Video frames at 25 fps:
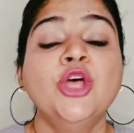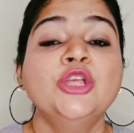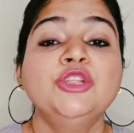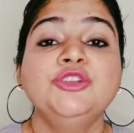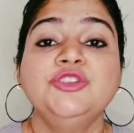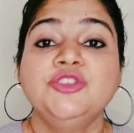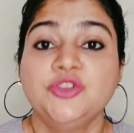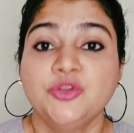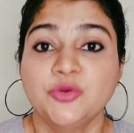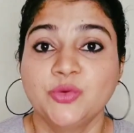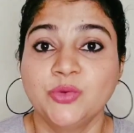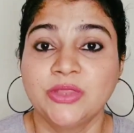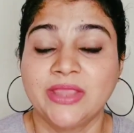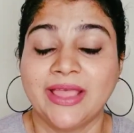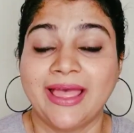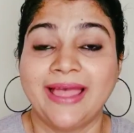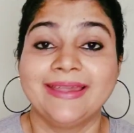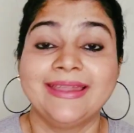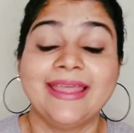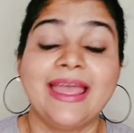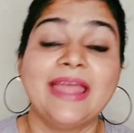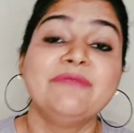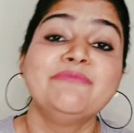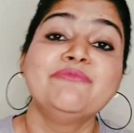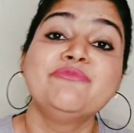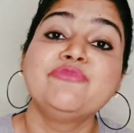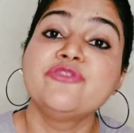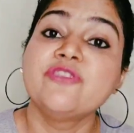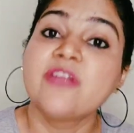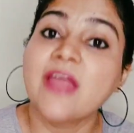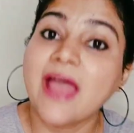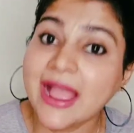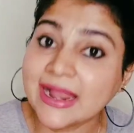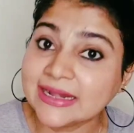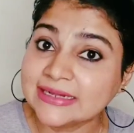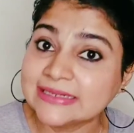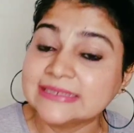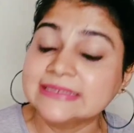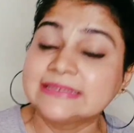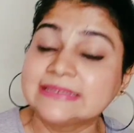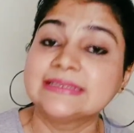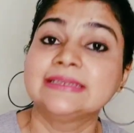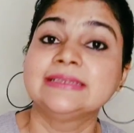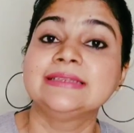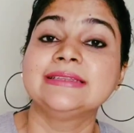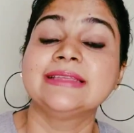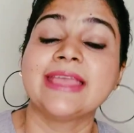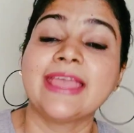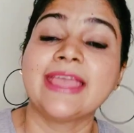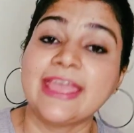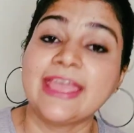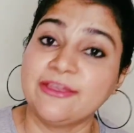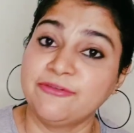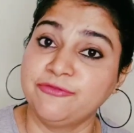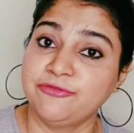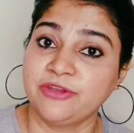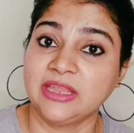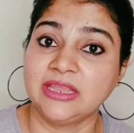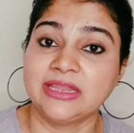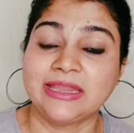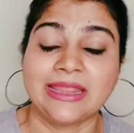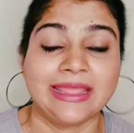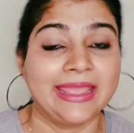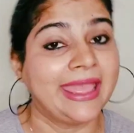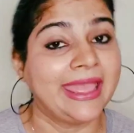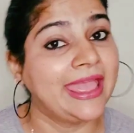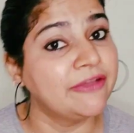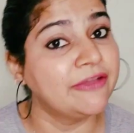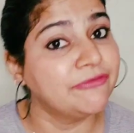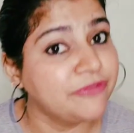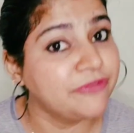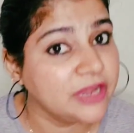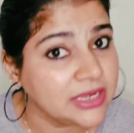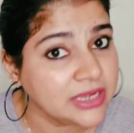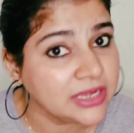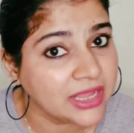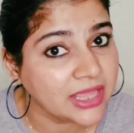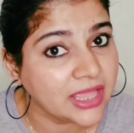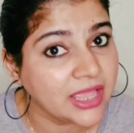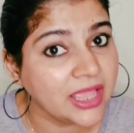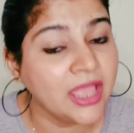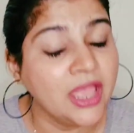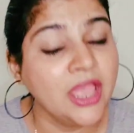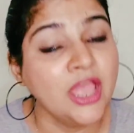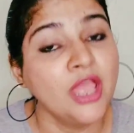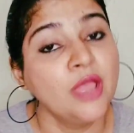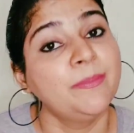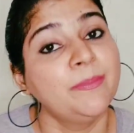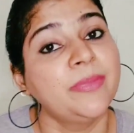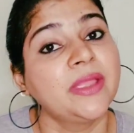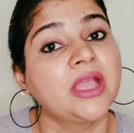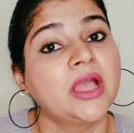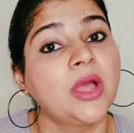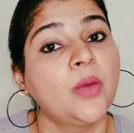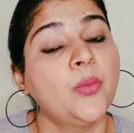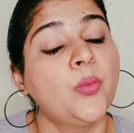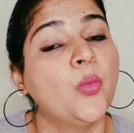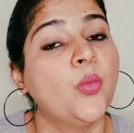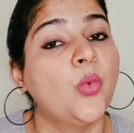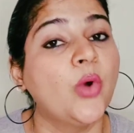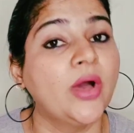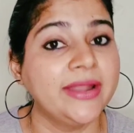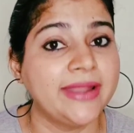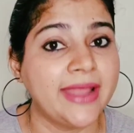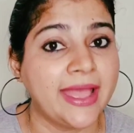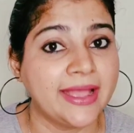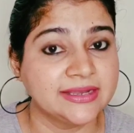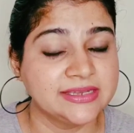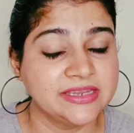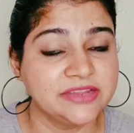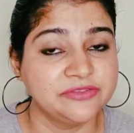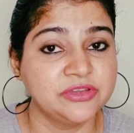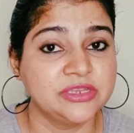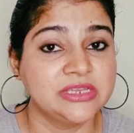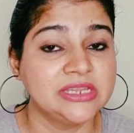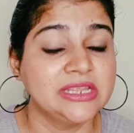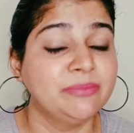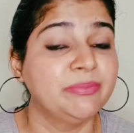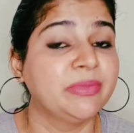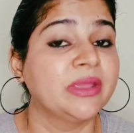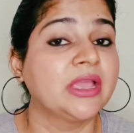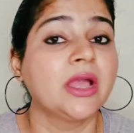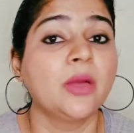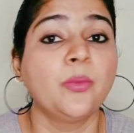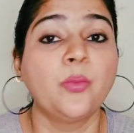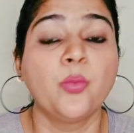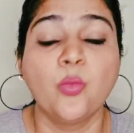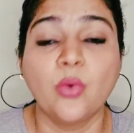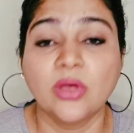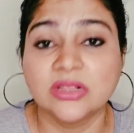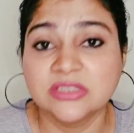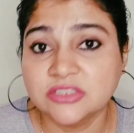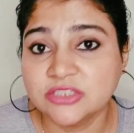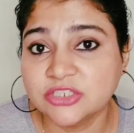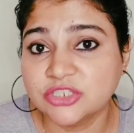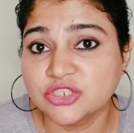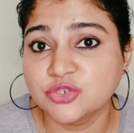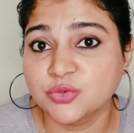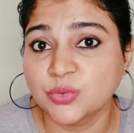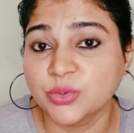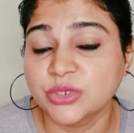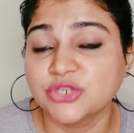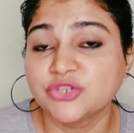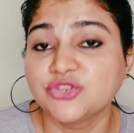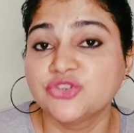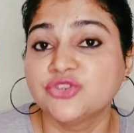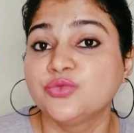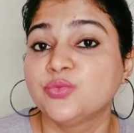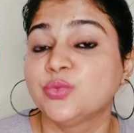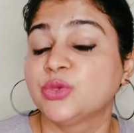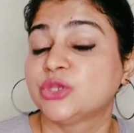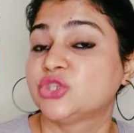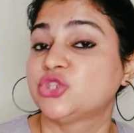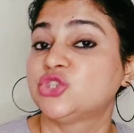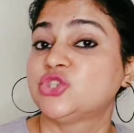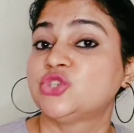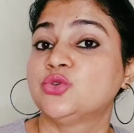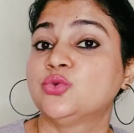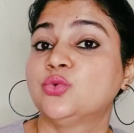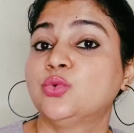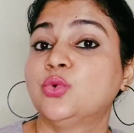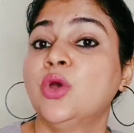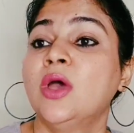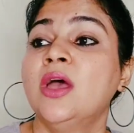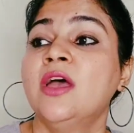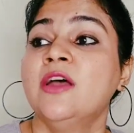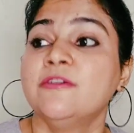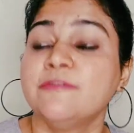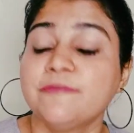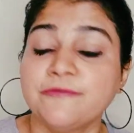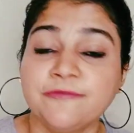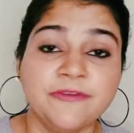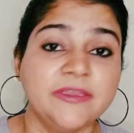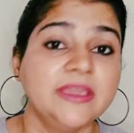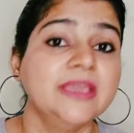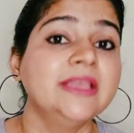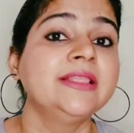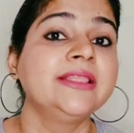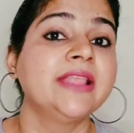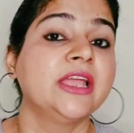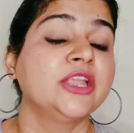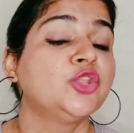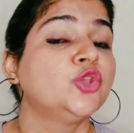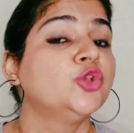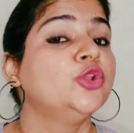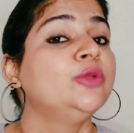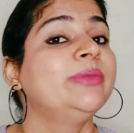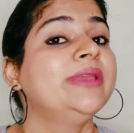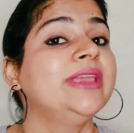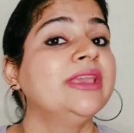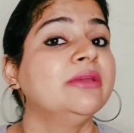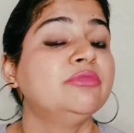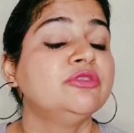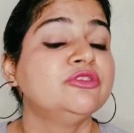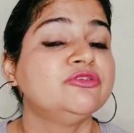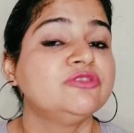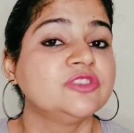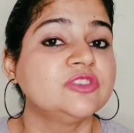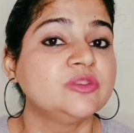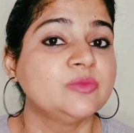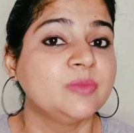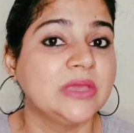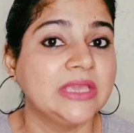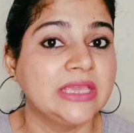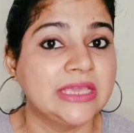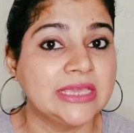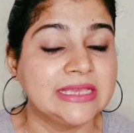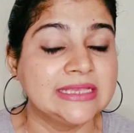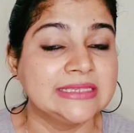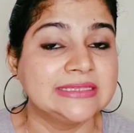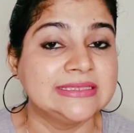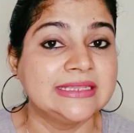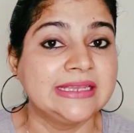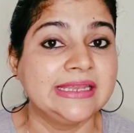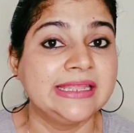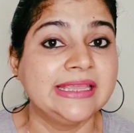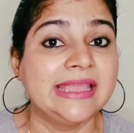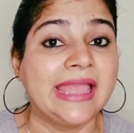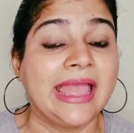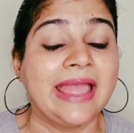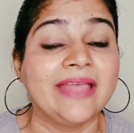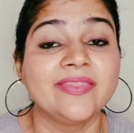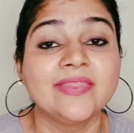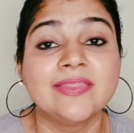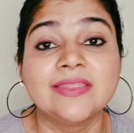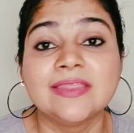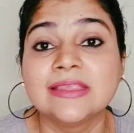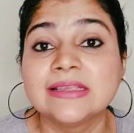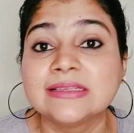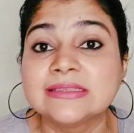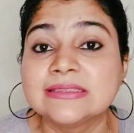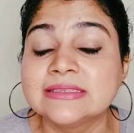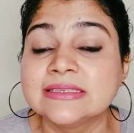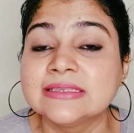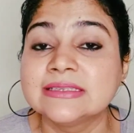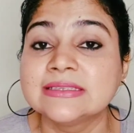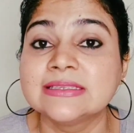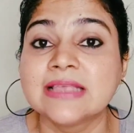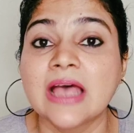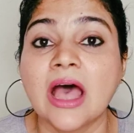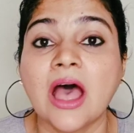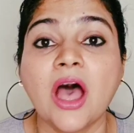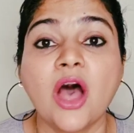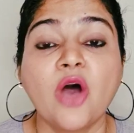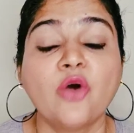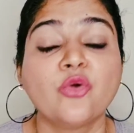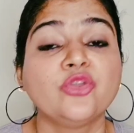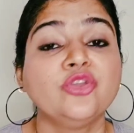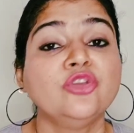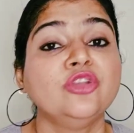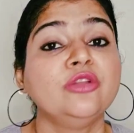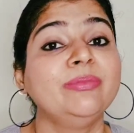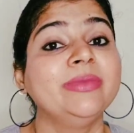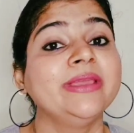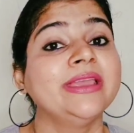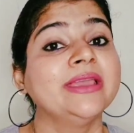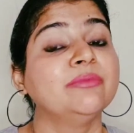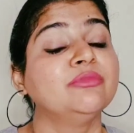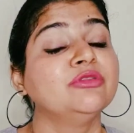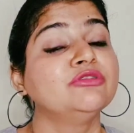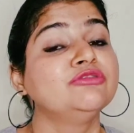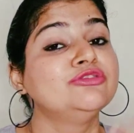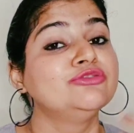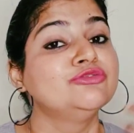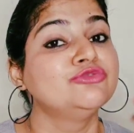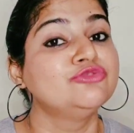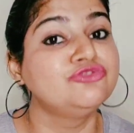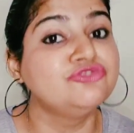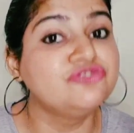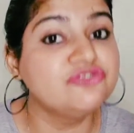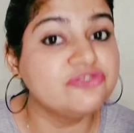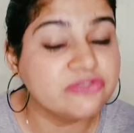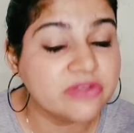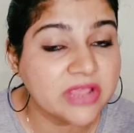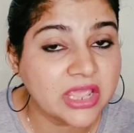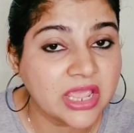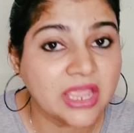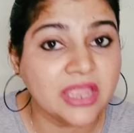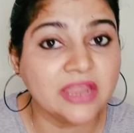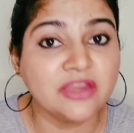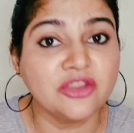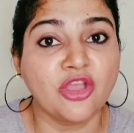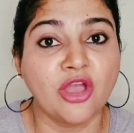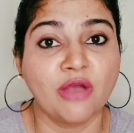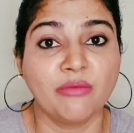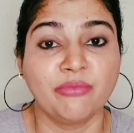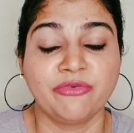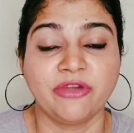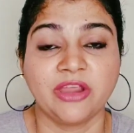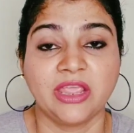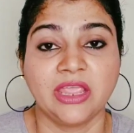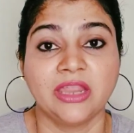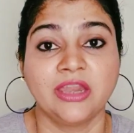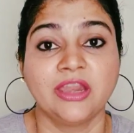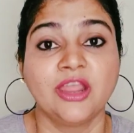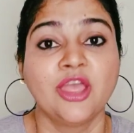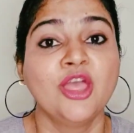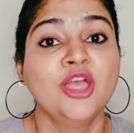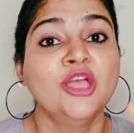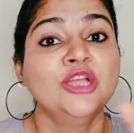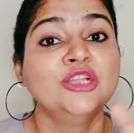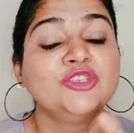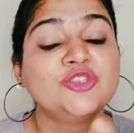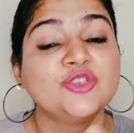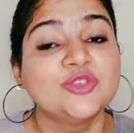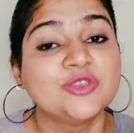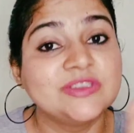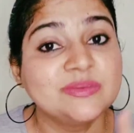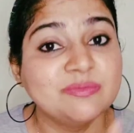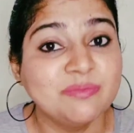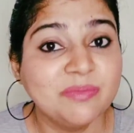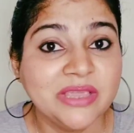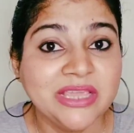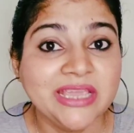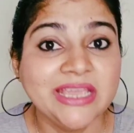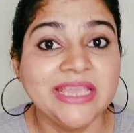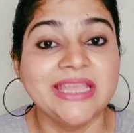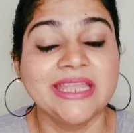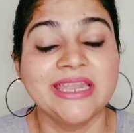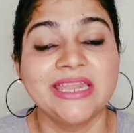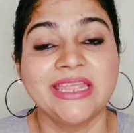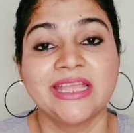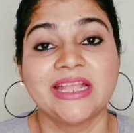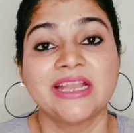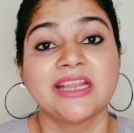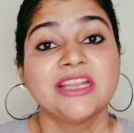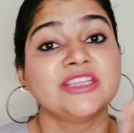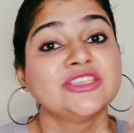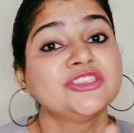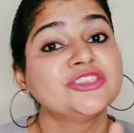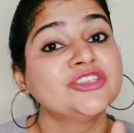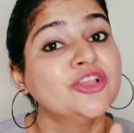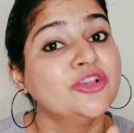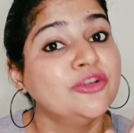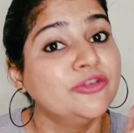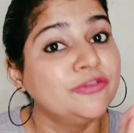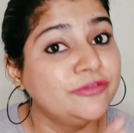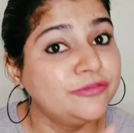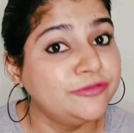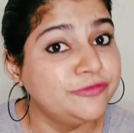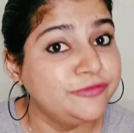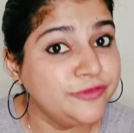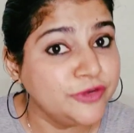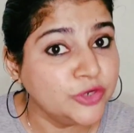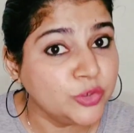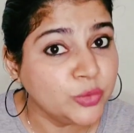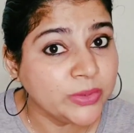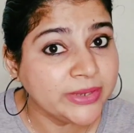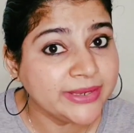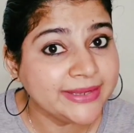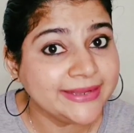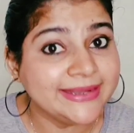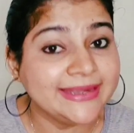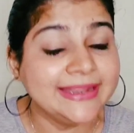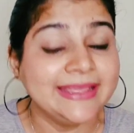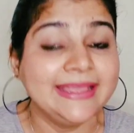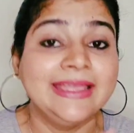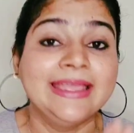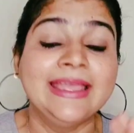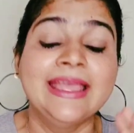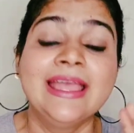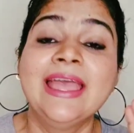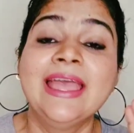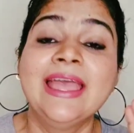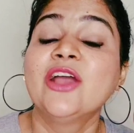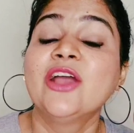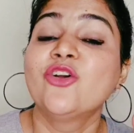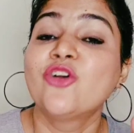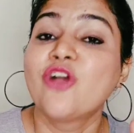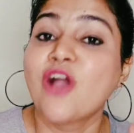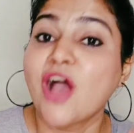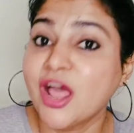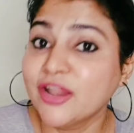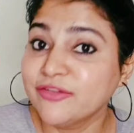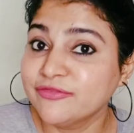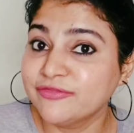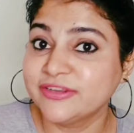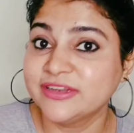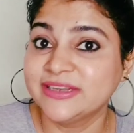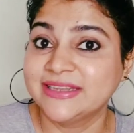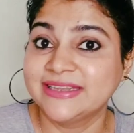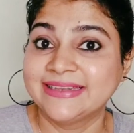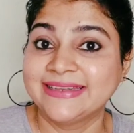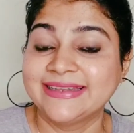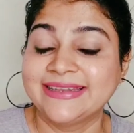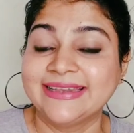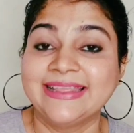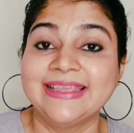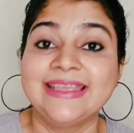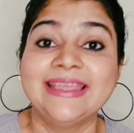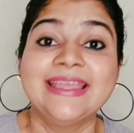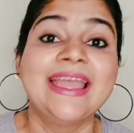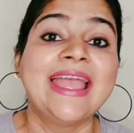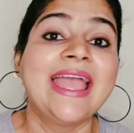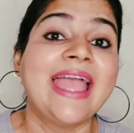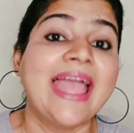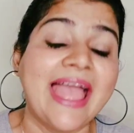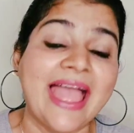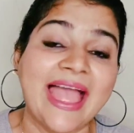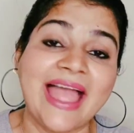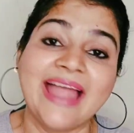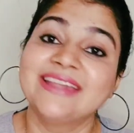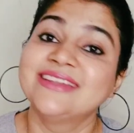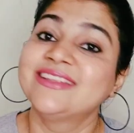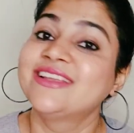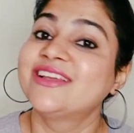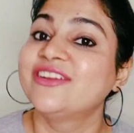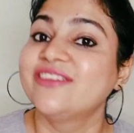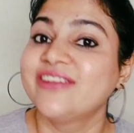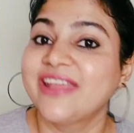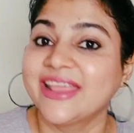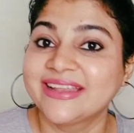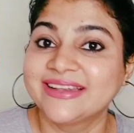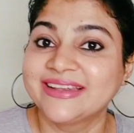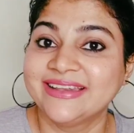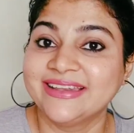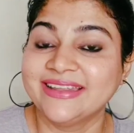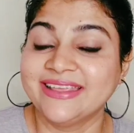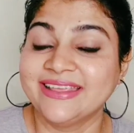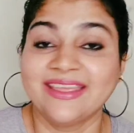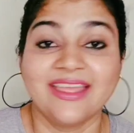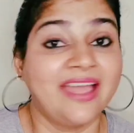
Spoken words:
do that and practice it every day. Every day, pick up one activity, pick up one situation which you feel that you'll be able to speak easily, and this is how you'll be able to train your brain to speak in English fluently, confidently and correctly.